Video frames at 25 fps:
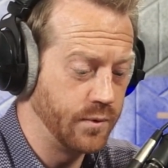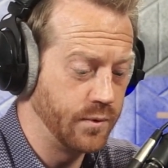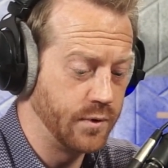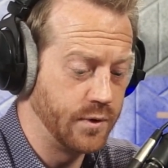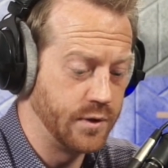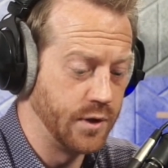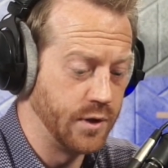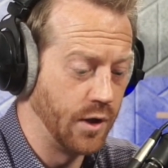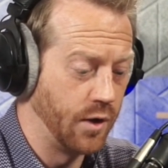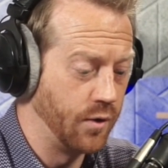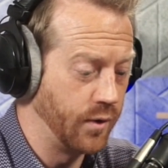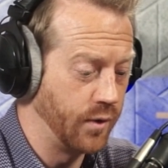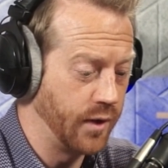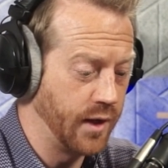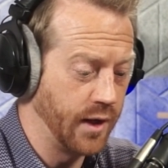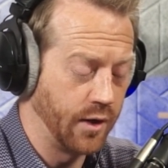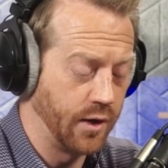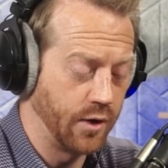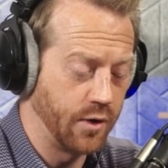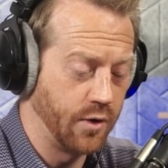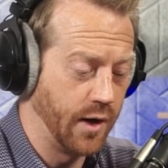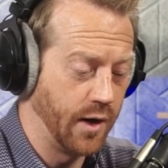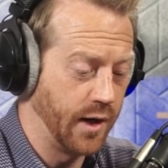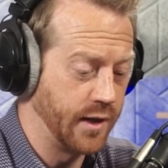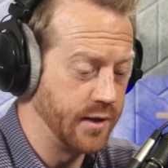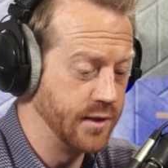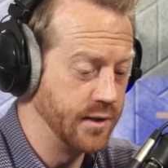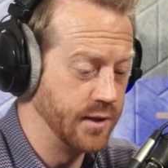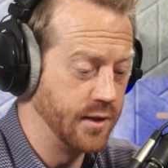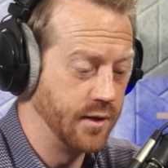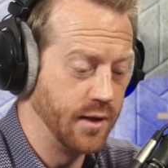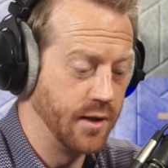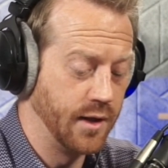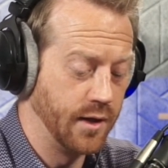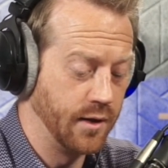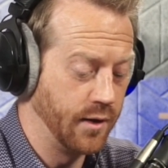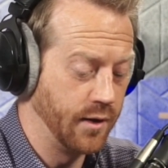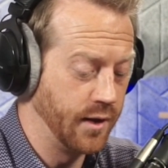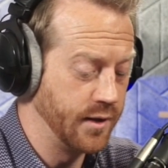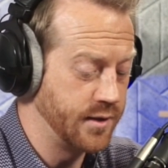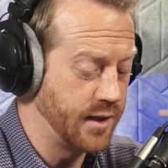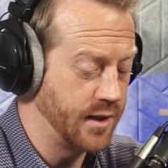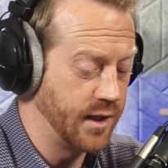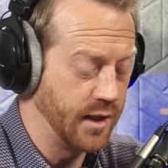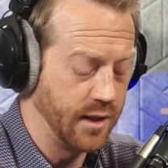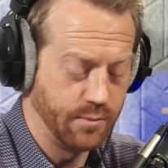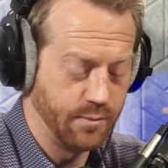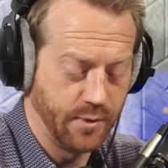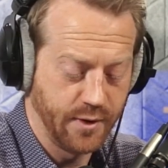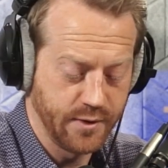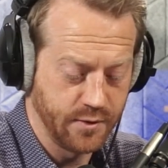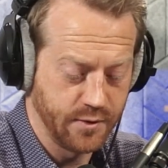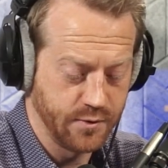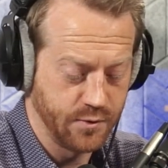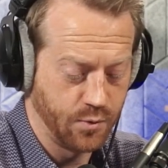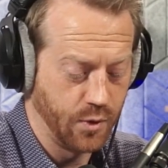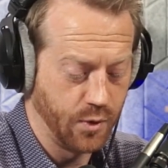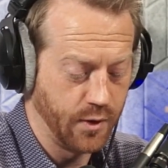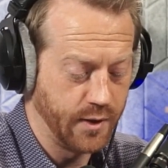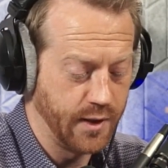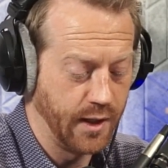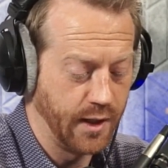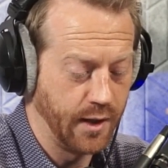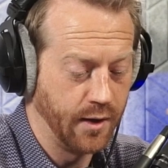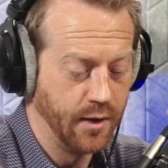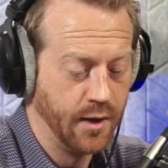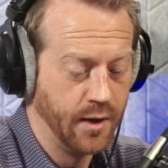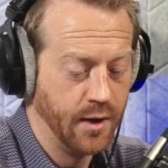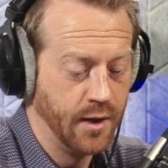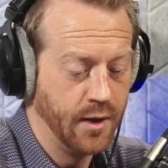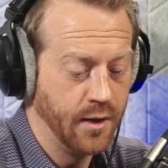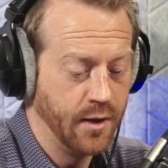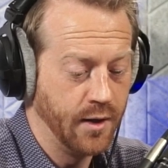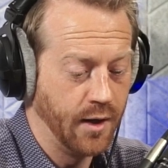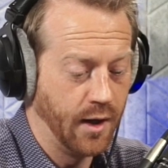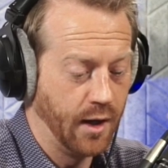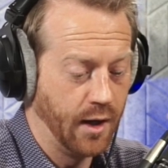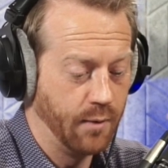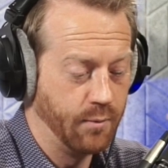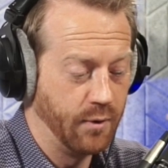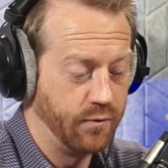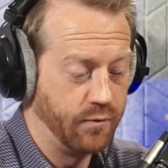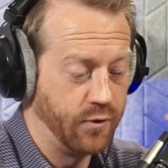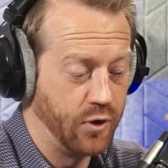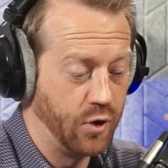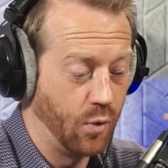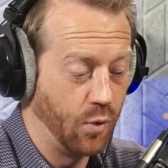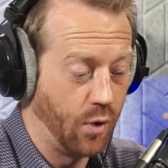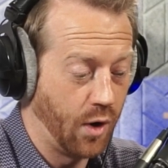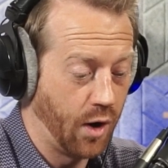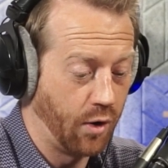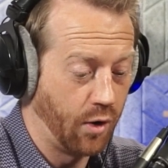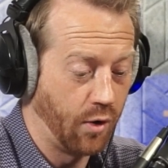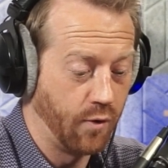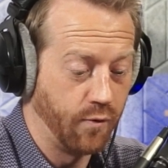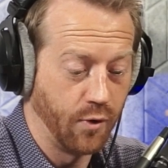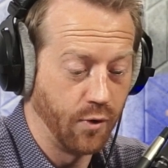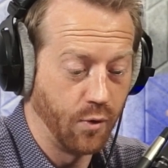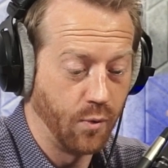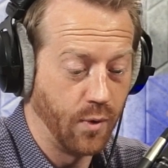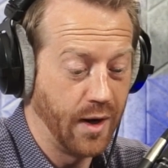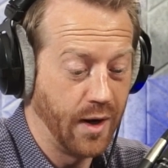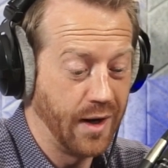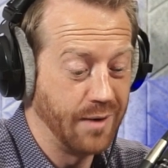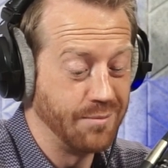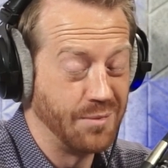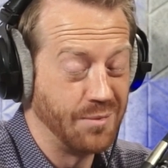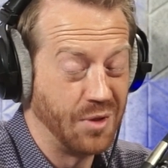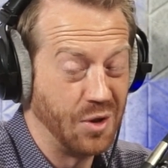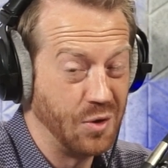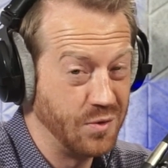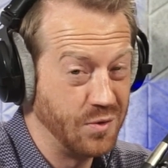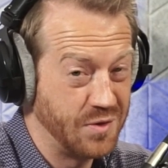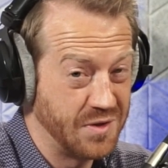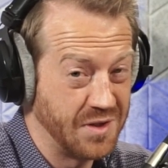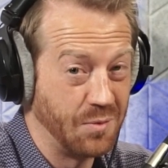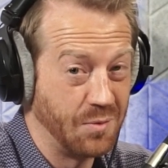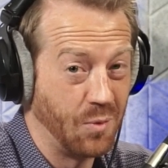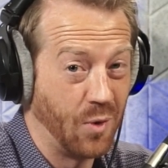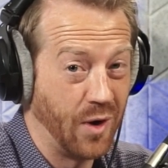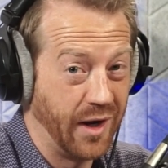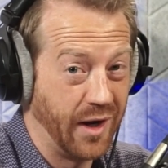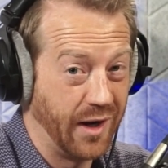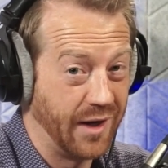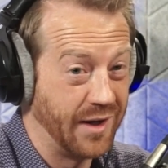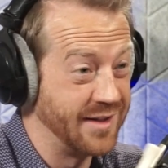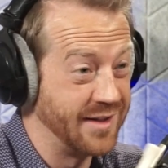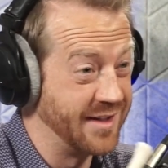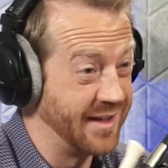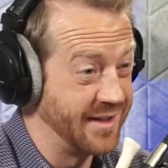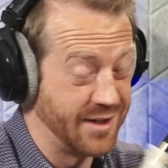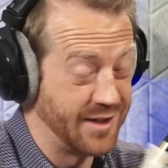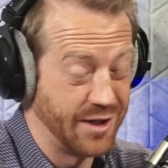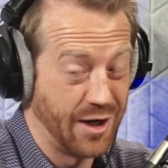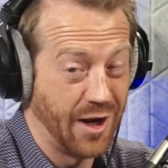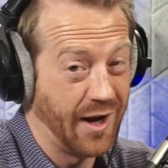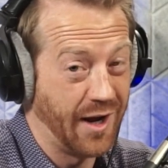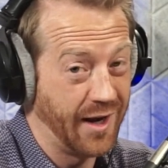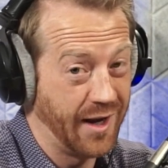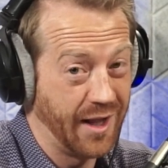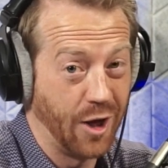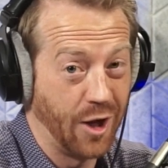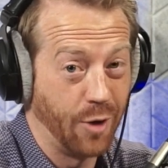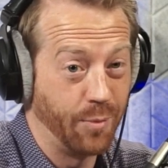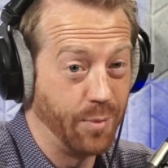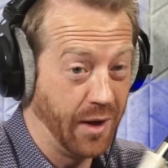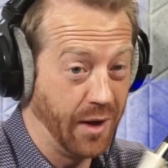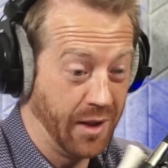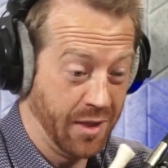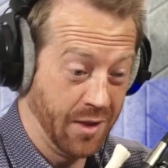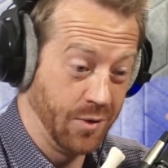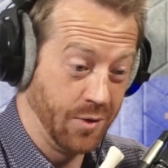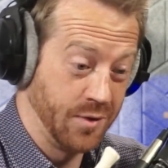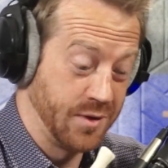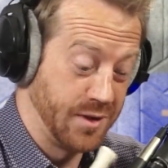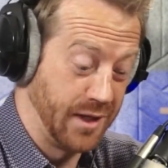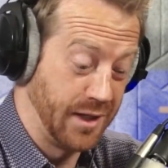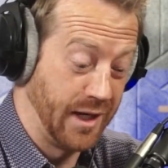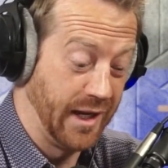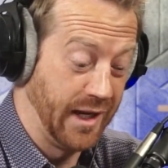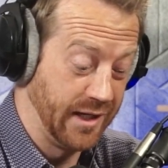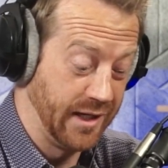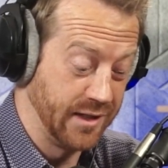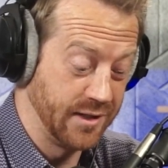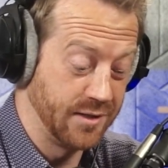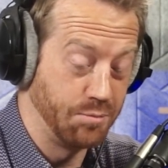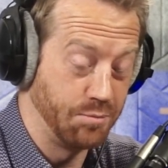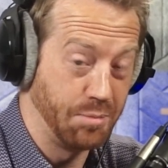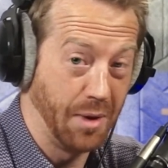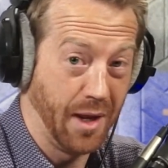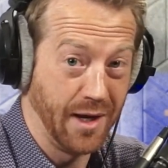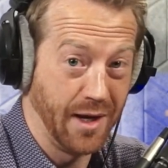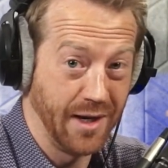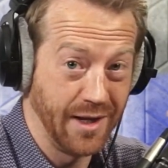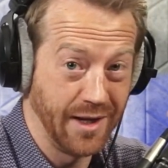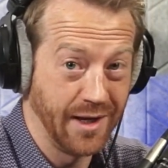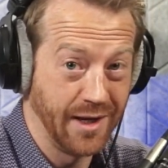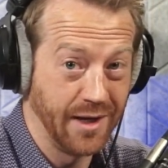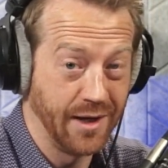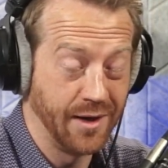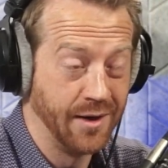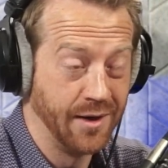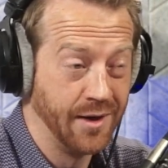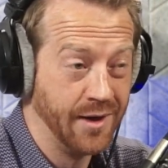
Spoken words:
don't get it corrected, then let's get the muscles working. If you are overweight, lose some weight because it's not helping those knees bend in.